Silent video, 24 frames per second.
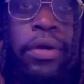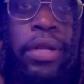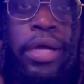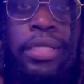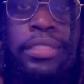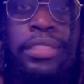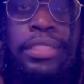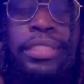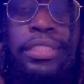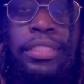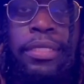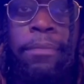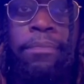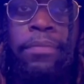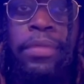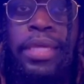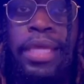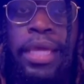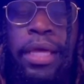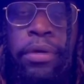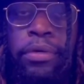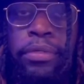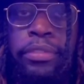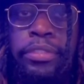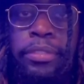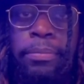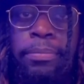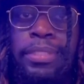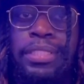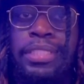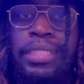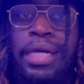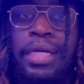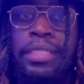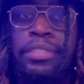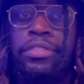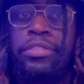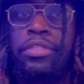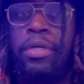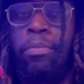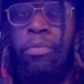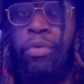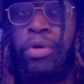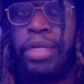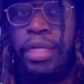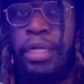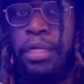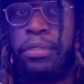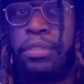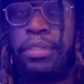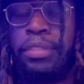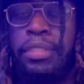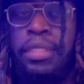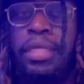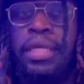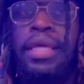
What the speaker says: onto something else besides someone else.